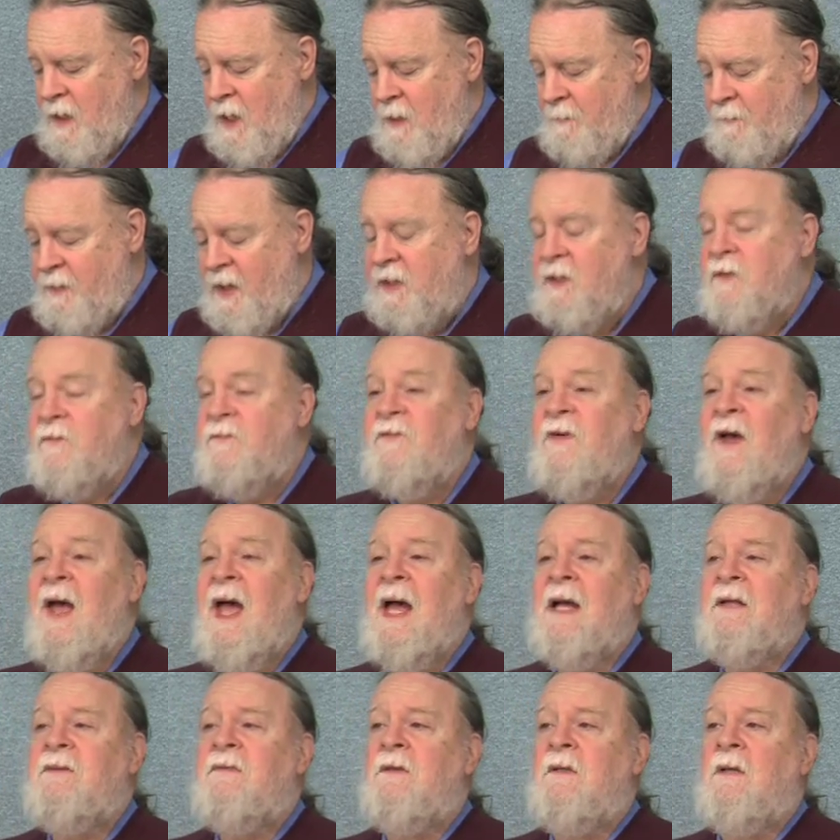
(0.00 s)
But in
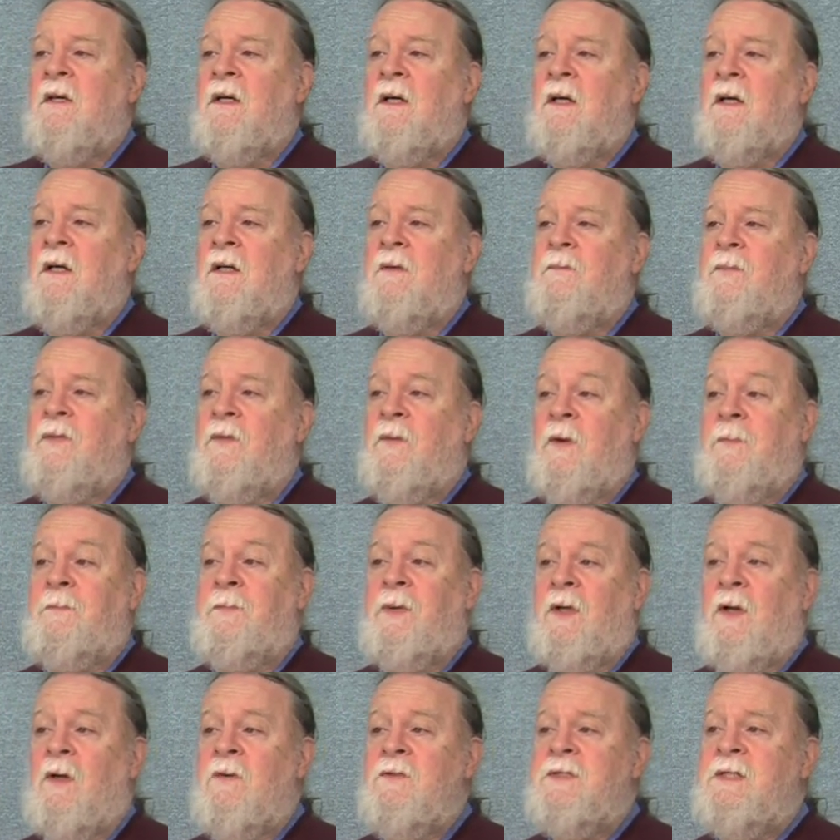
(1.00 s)
fact, uh, what
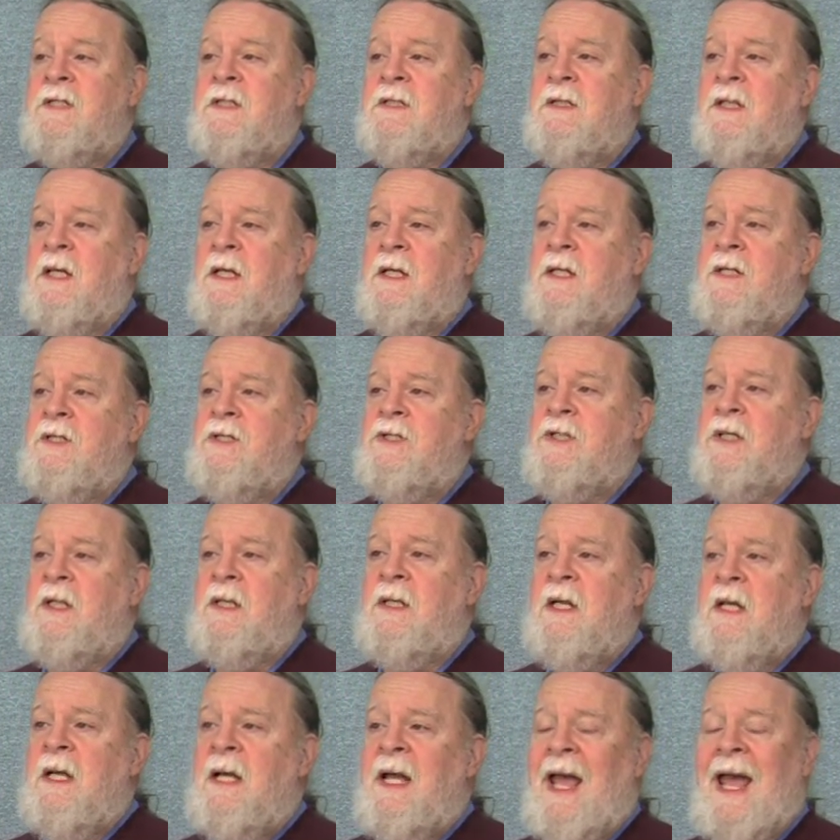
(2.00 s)
Pelosi did is
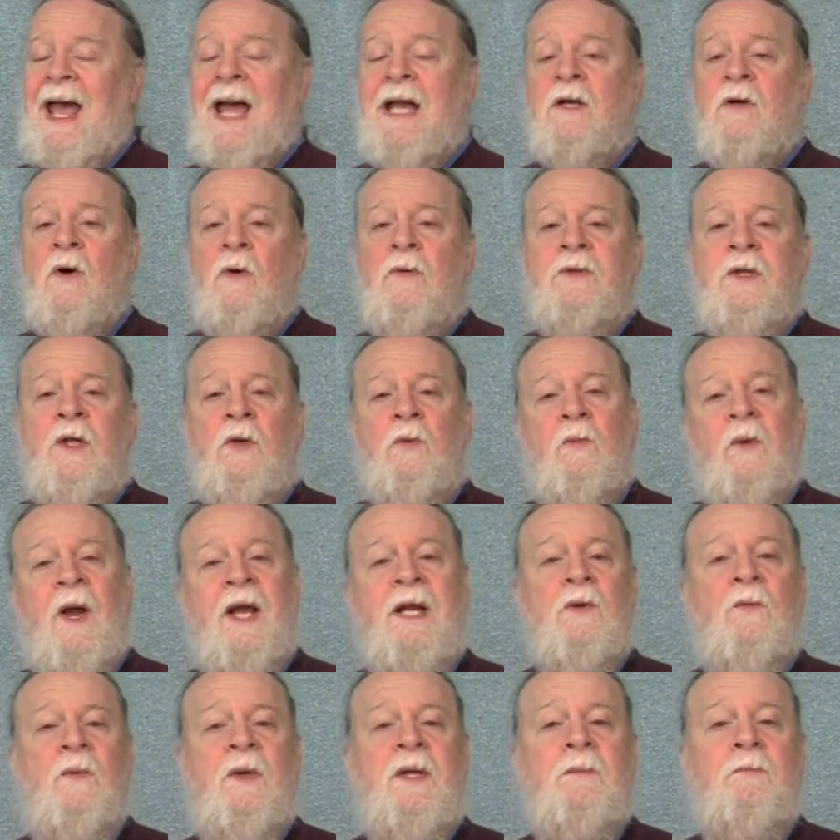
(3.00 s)
she echoed the
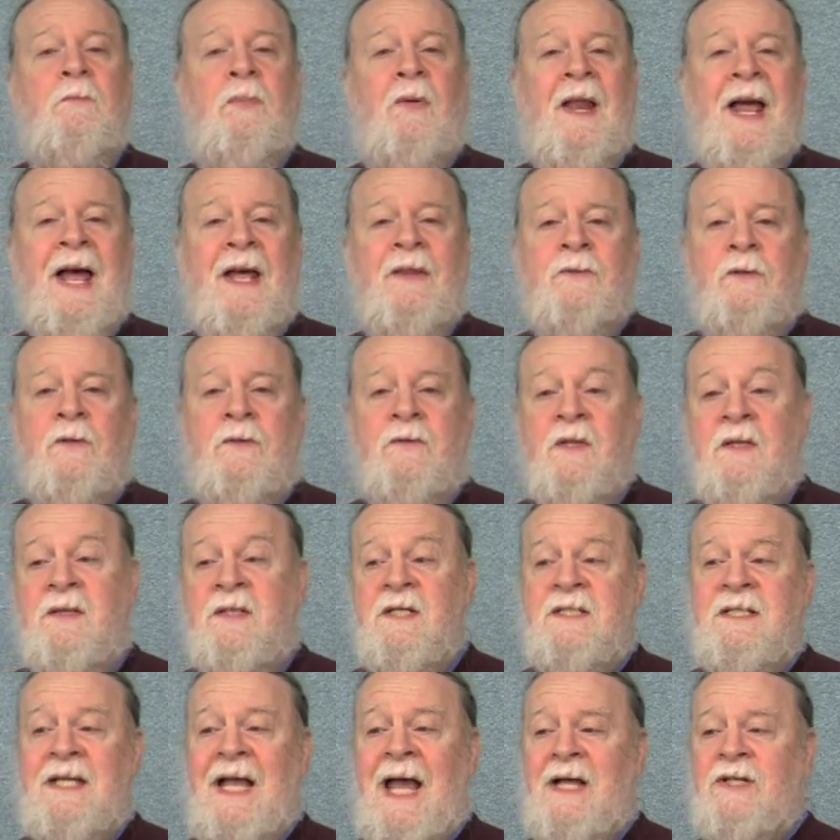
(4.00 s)
right wing blather that
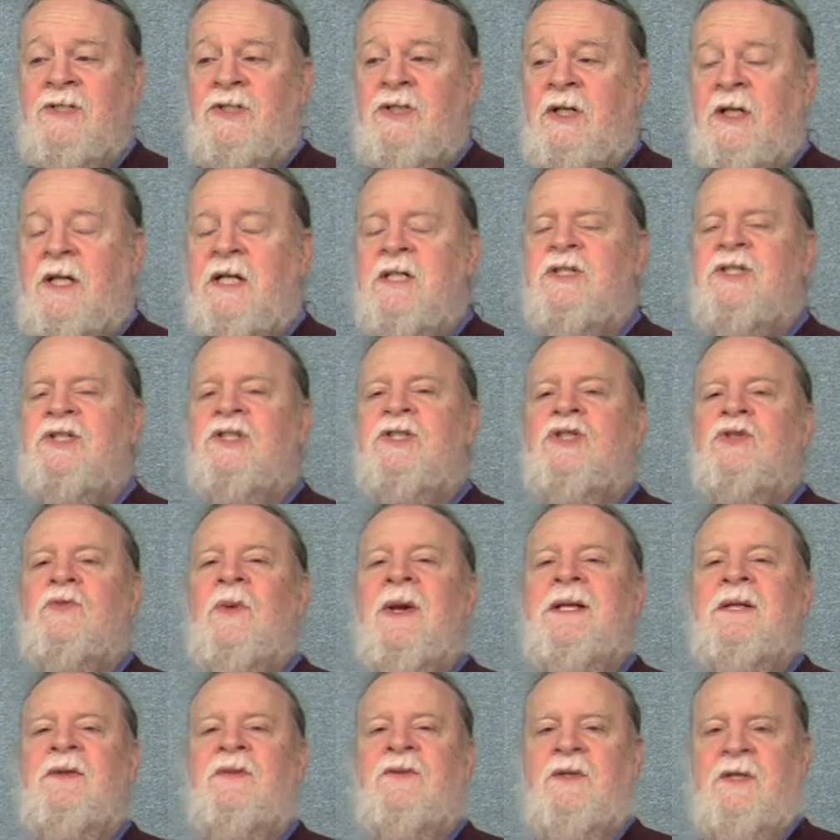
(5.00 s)
this actually
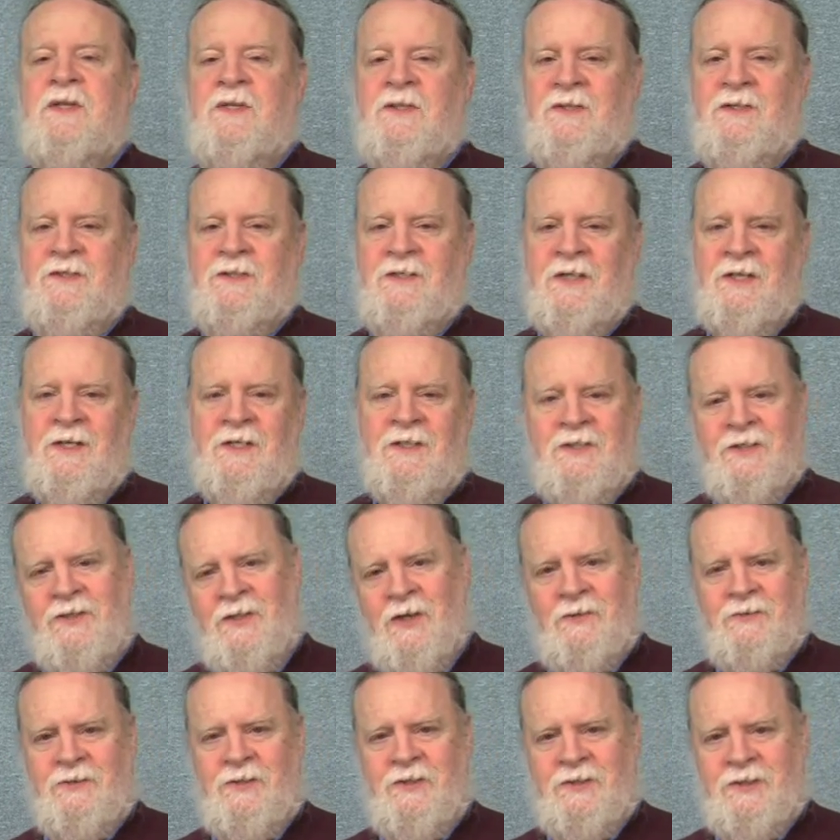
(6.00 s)
strengthens
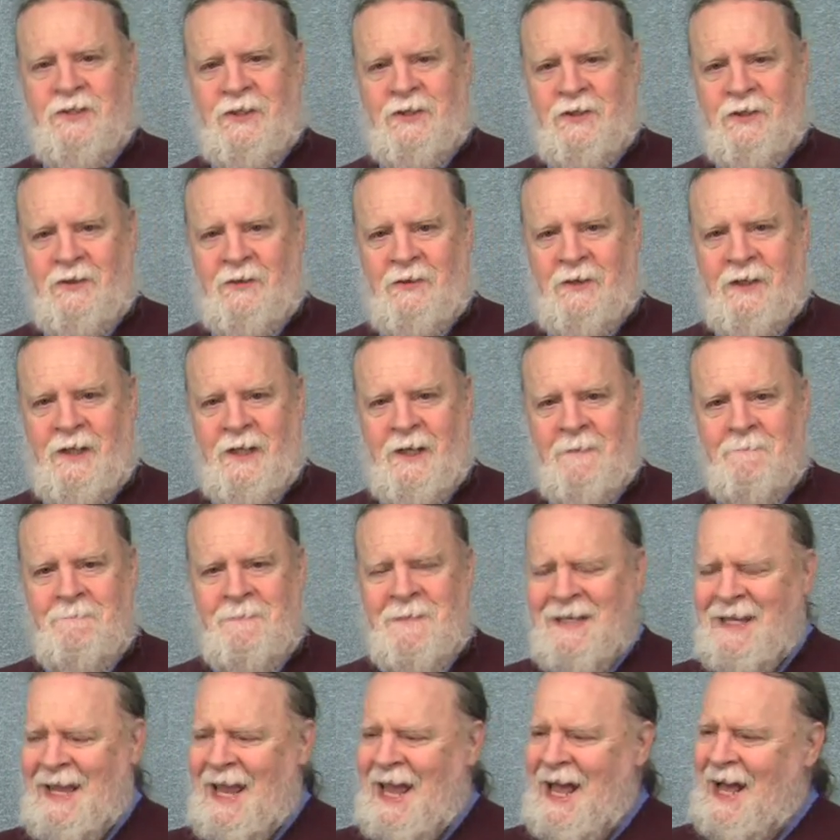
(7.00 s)
Social Security.
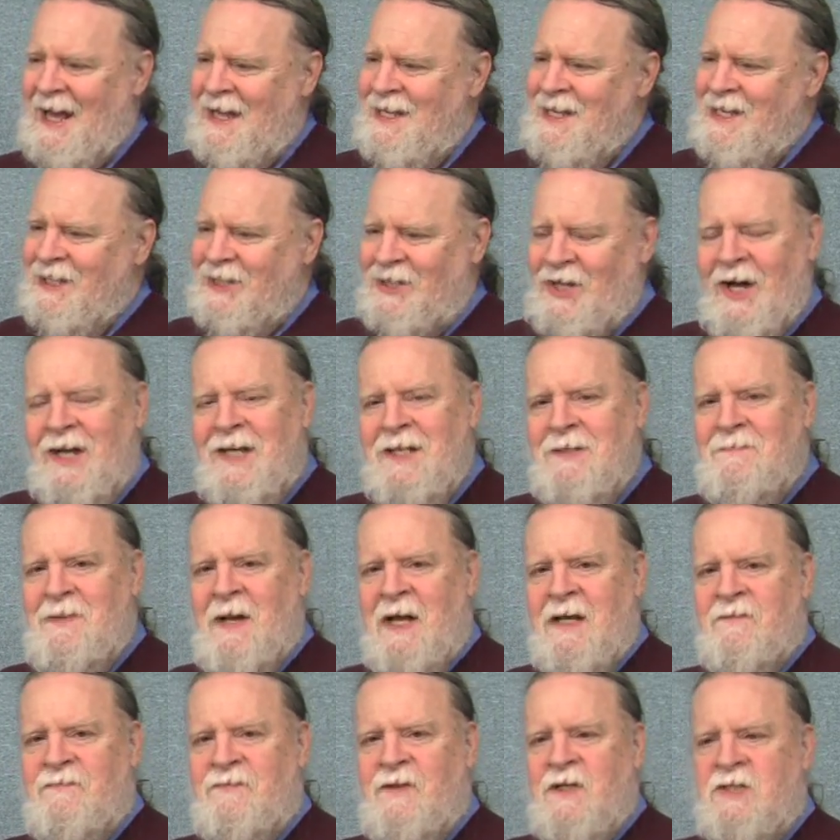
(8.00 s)
Yeah, cutting
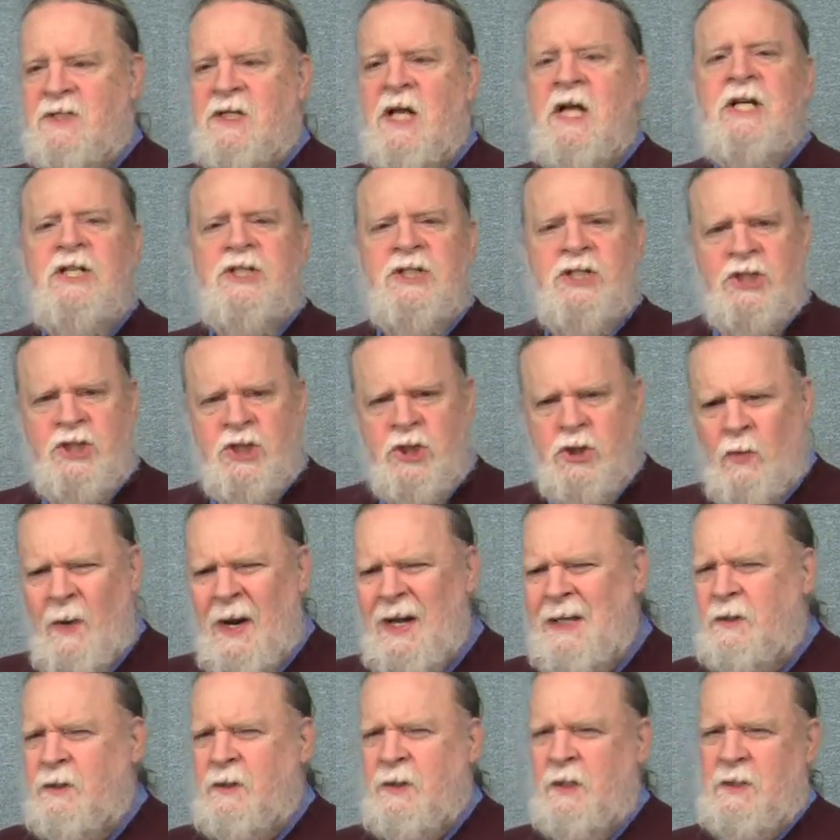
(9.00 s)
benefits
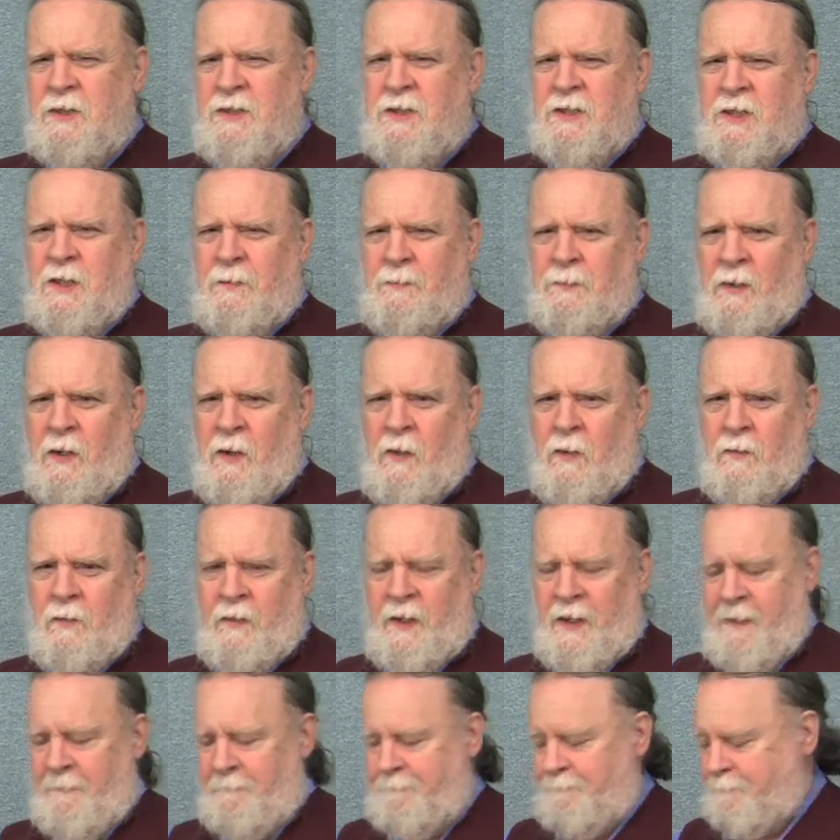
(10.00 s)
strengthens the
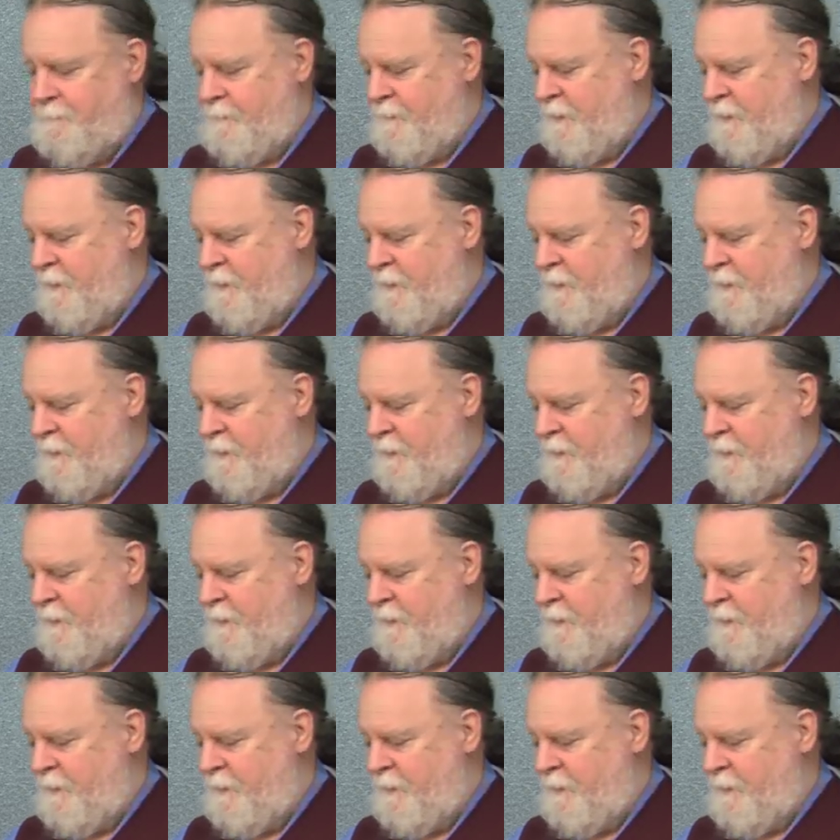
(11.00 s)
program.